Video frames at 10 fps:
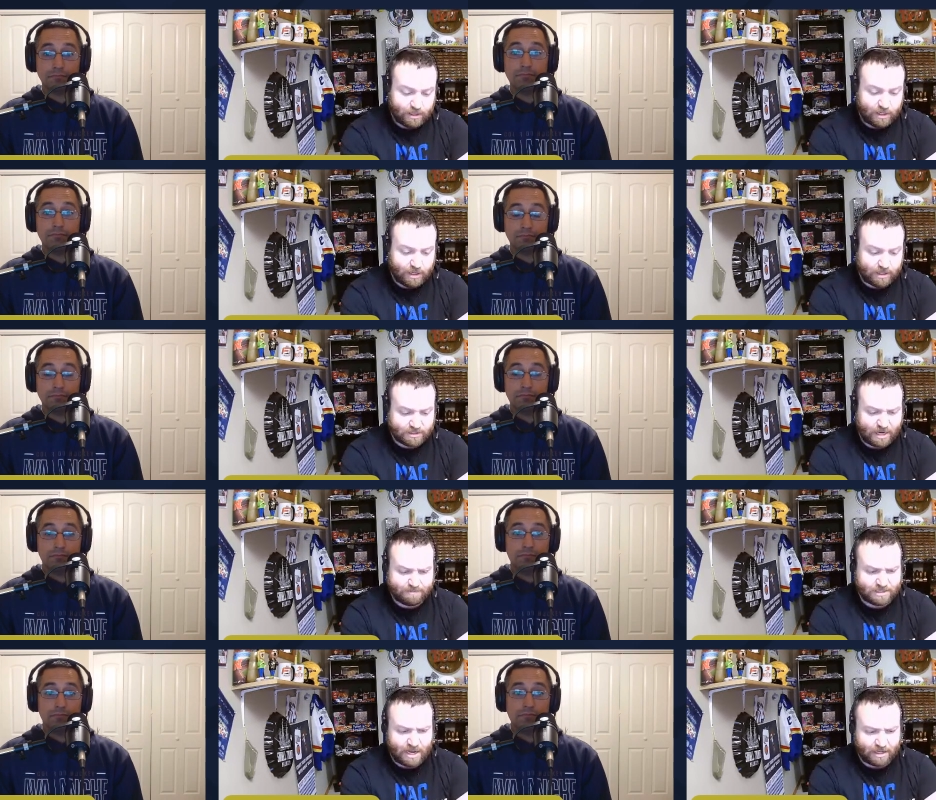Speaker 1: because uh,
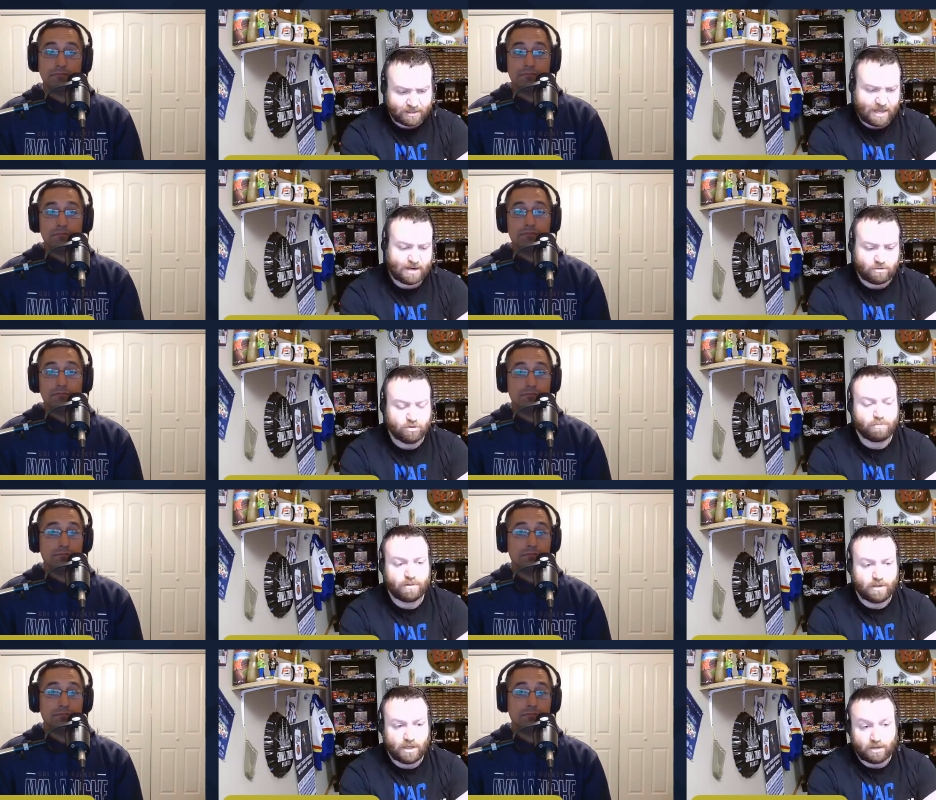Heim's not in that group
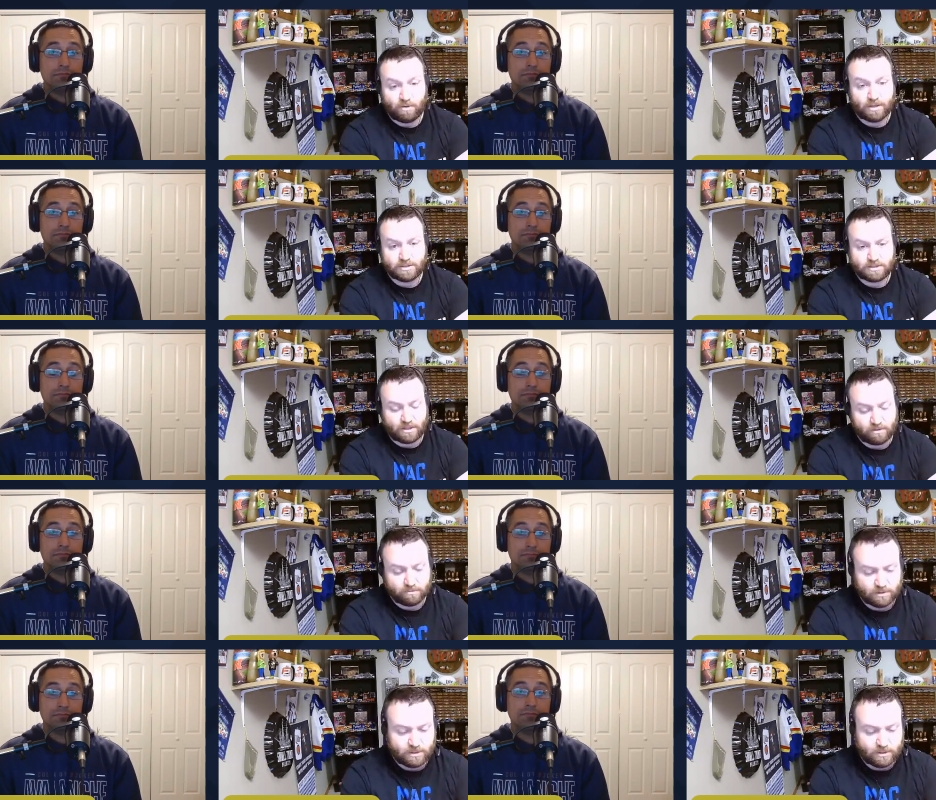anyways. So
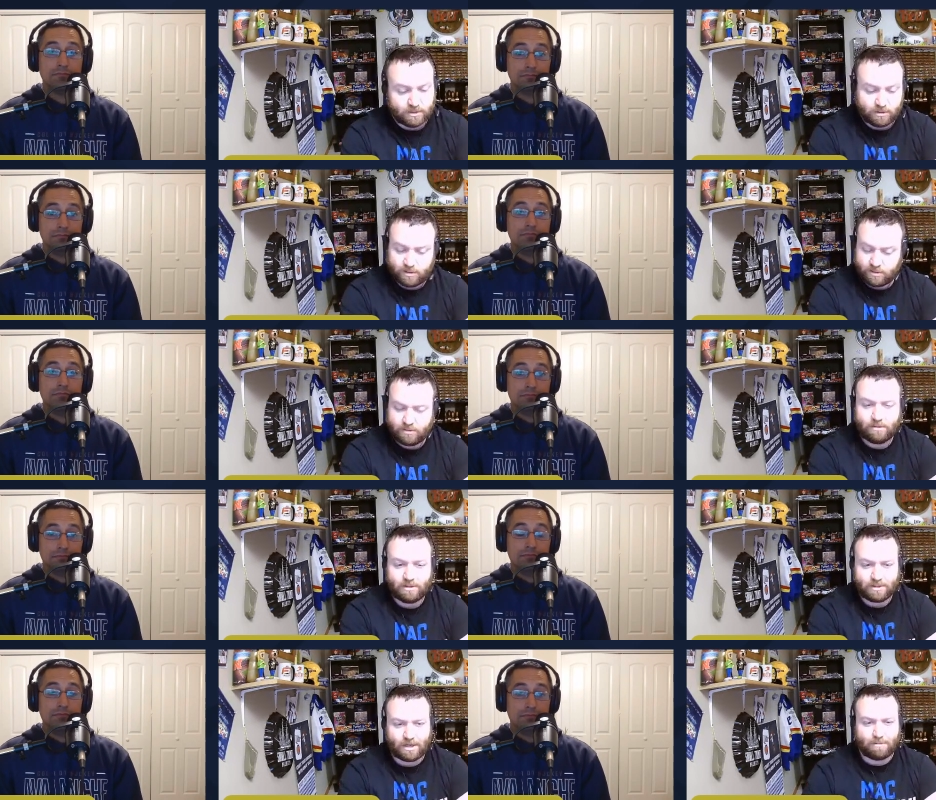you could
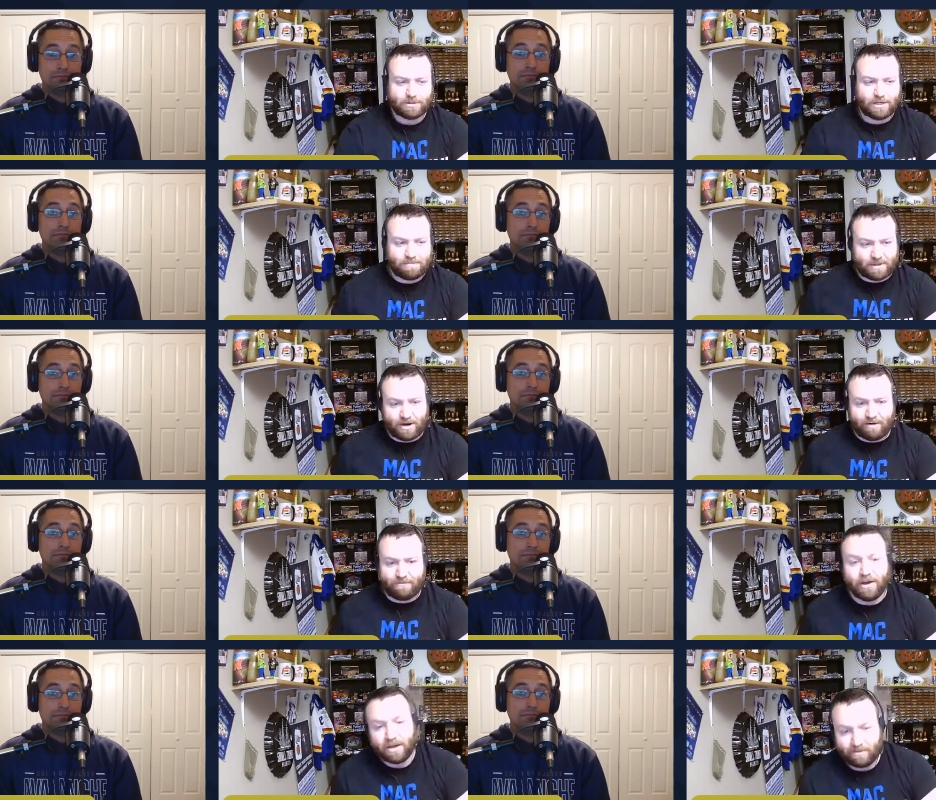could double dip there
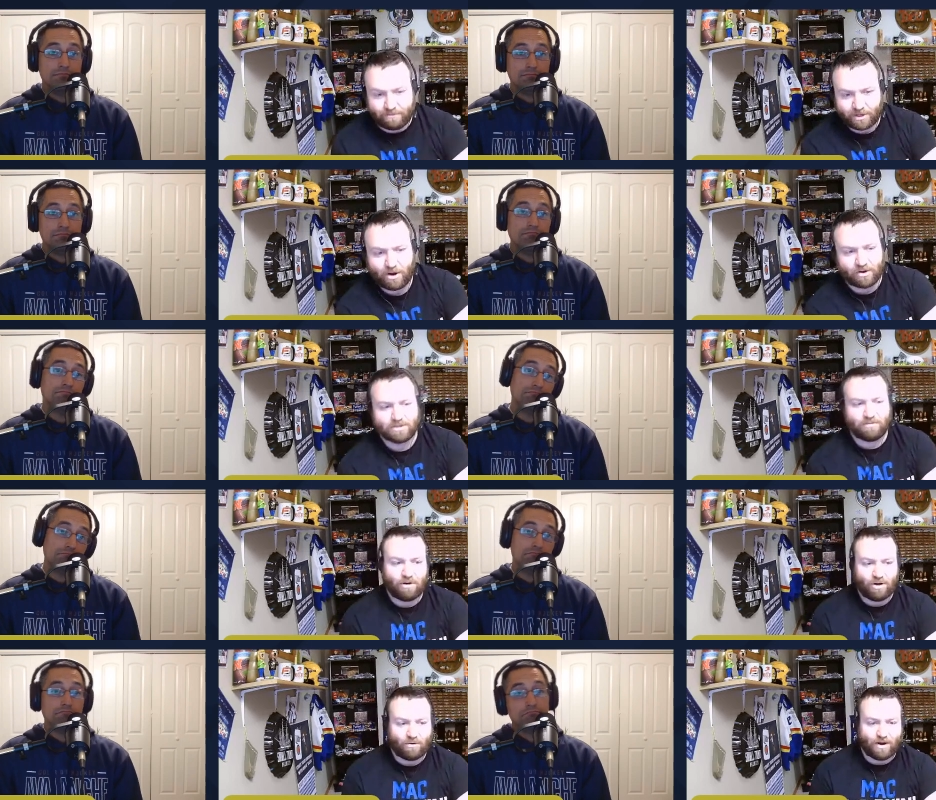if it if the cards
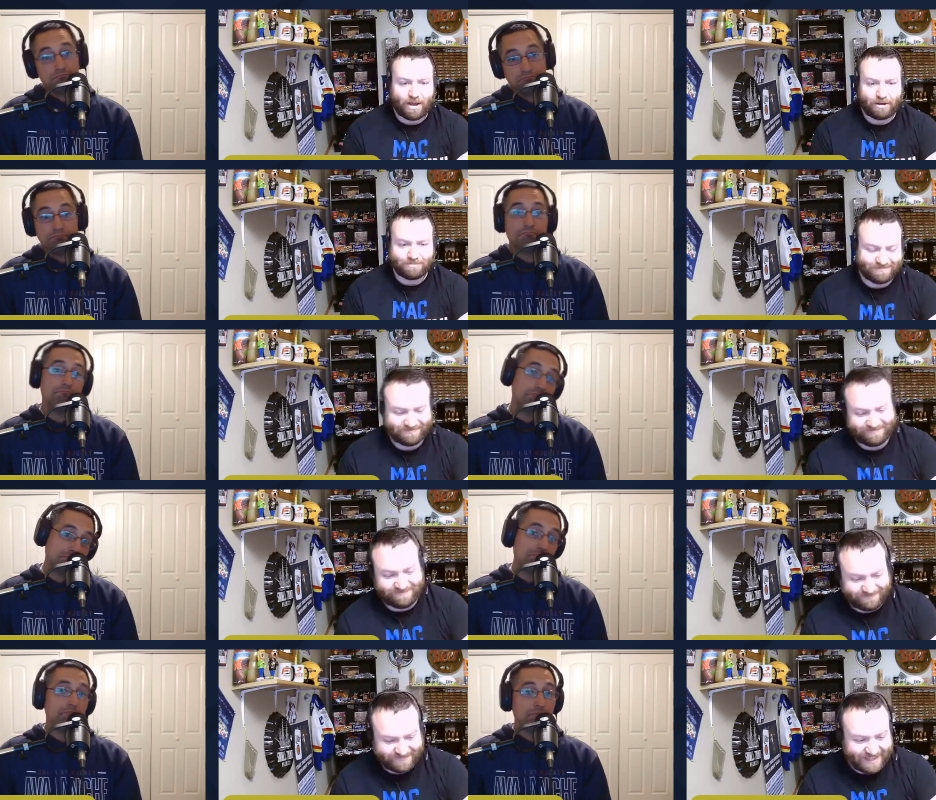fall
Speaker 2: right.
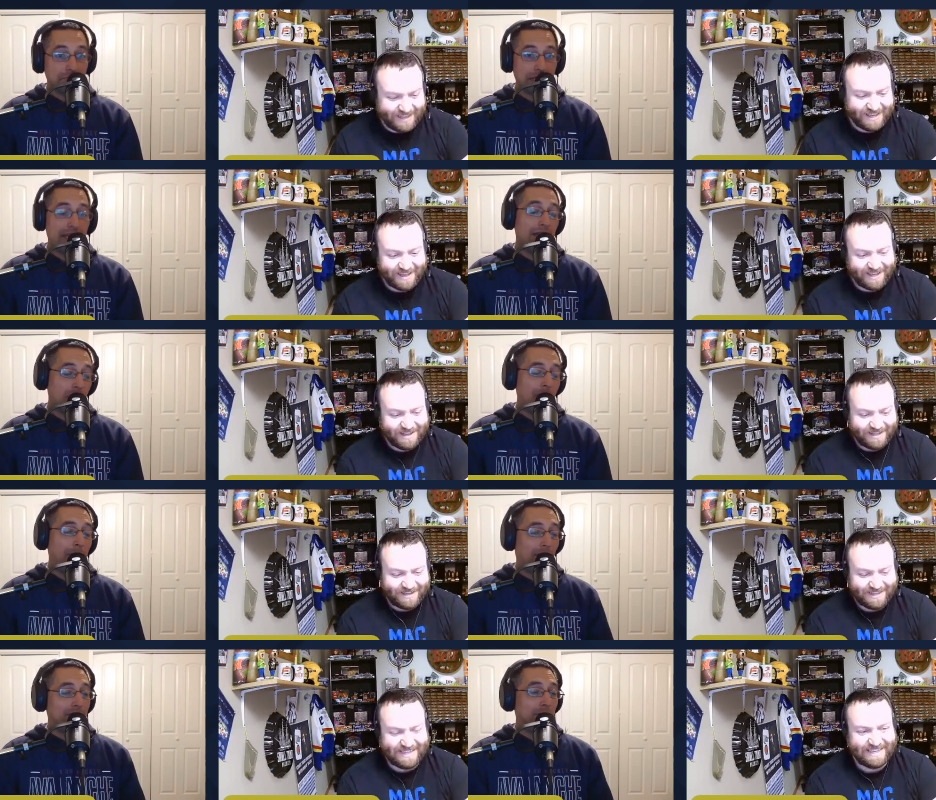Yeah, quite
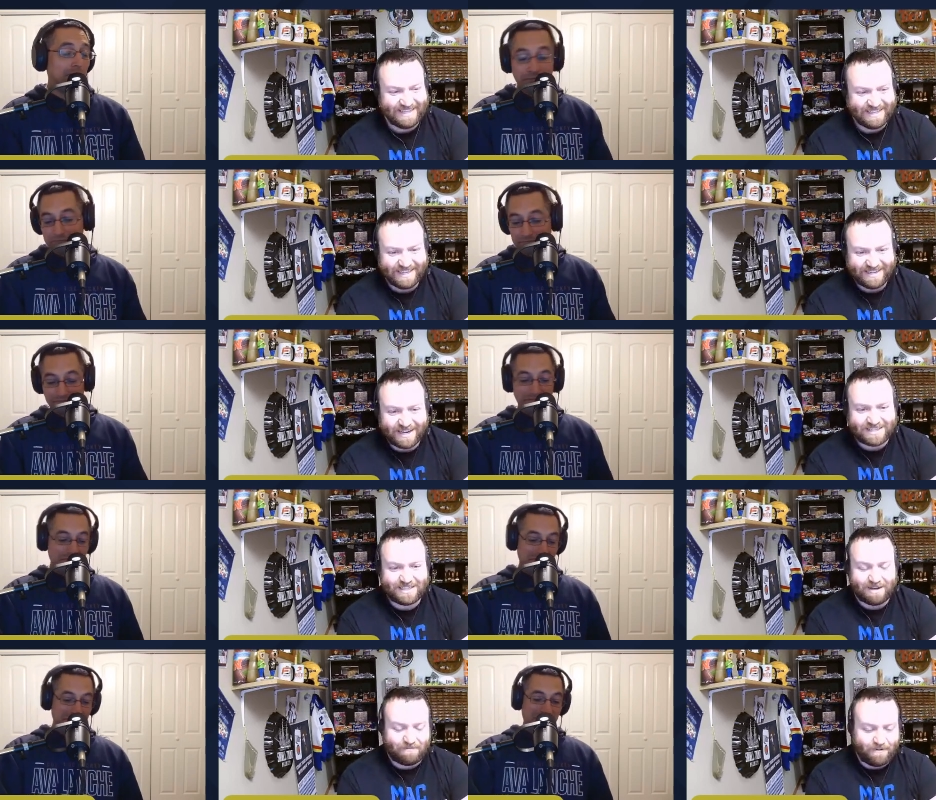possibly.
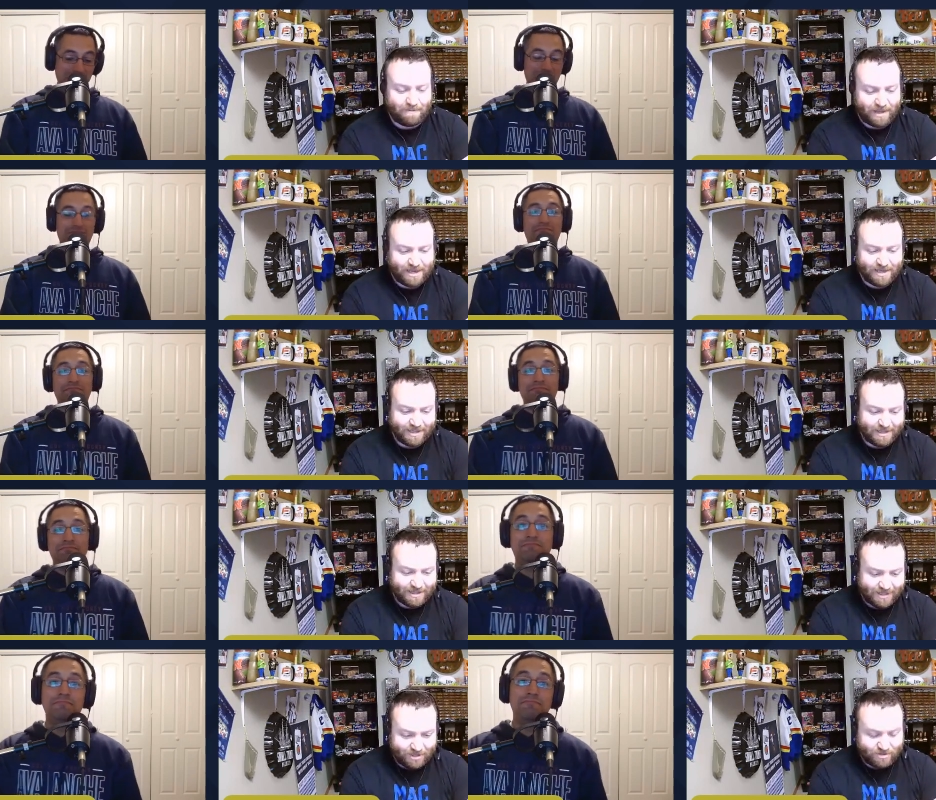
Speaker 1: Next up for me,
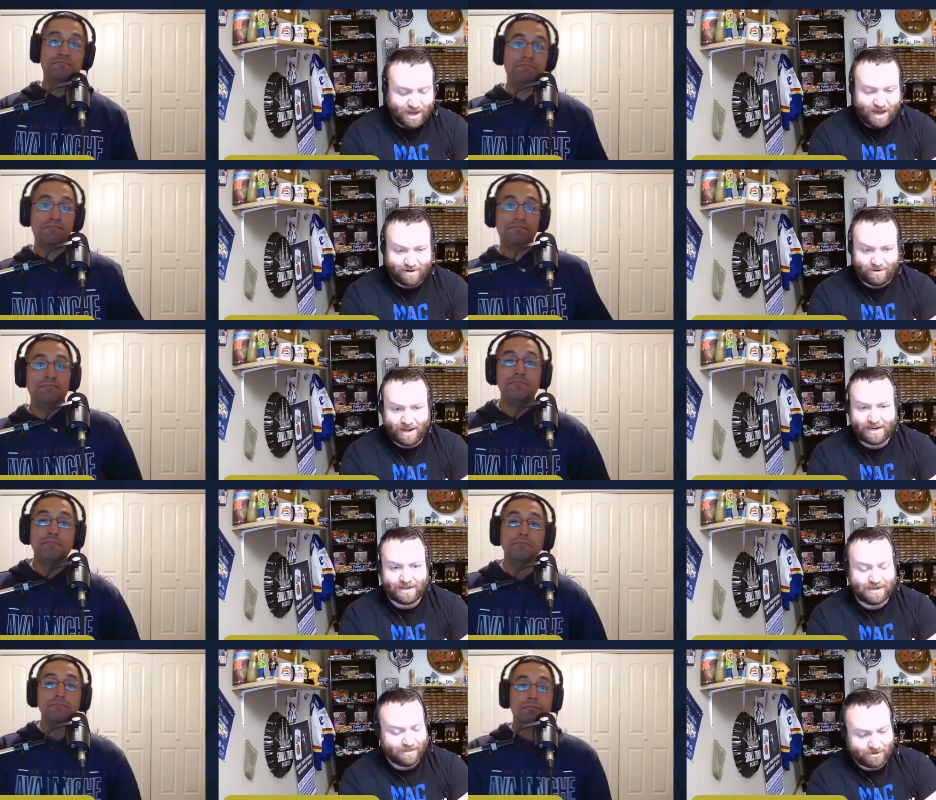you got it right.
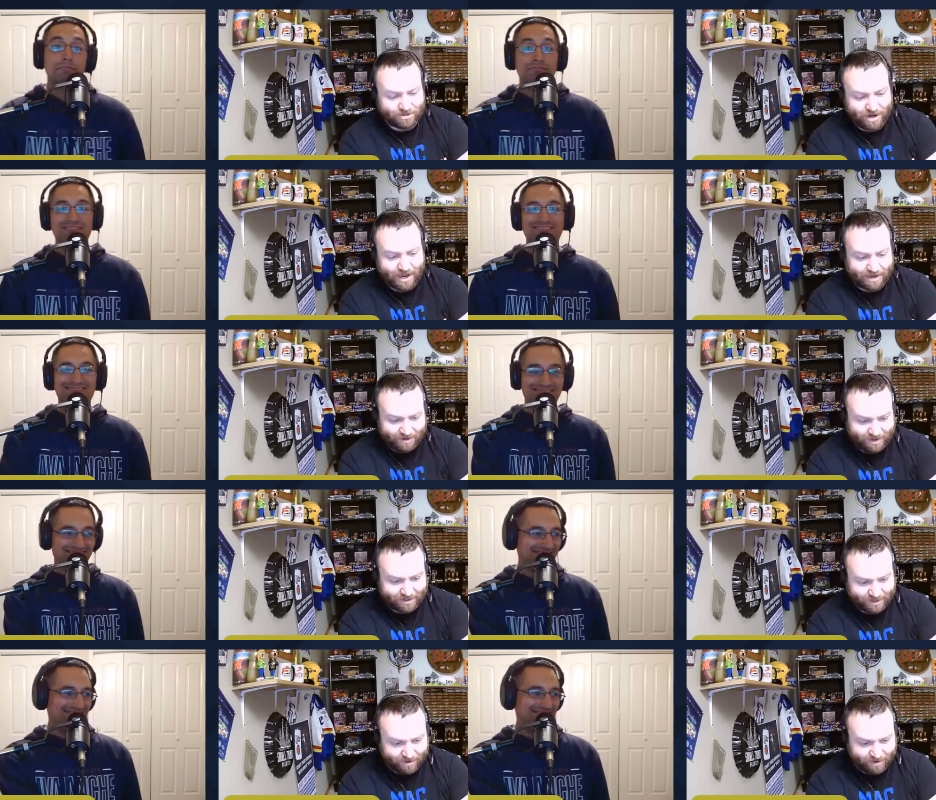Another Tricon